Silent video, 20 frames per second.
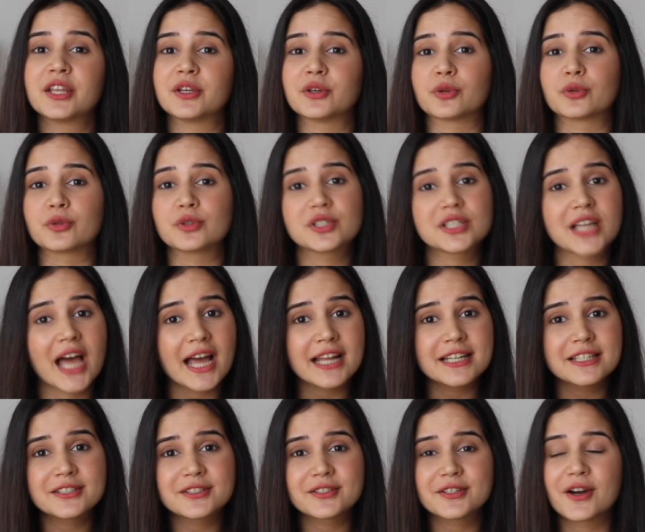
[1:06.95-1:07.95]
you know,
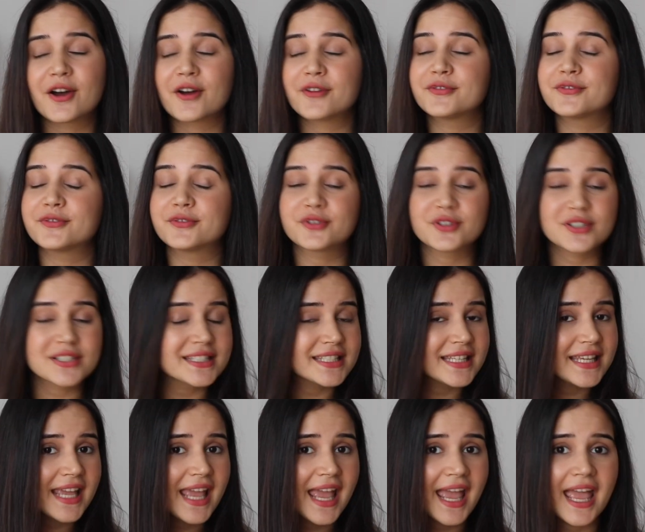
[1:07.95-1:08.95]
dandruff,
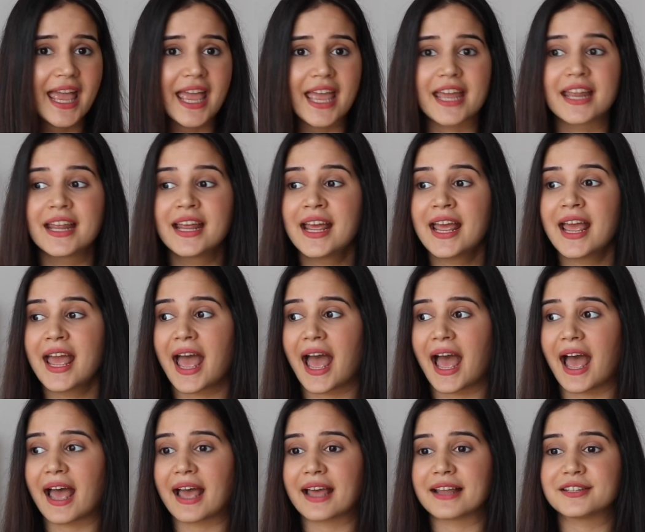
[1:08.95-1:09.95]
frizzy hair
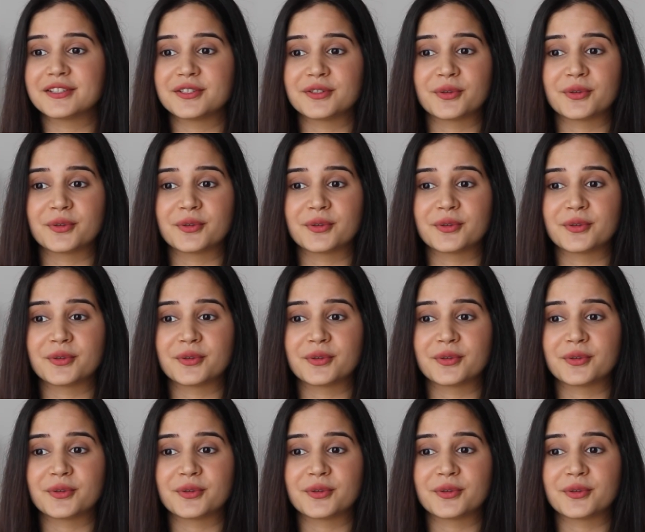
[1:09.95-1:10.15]
and,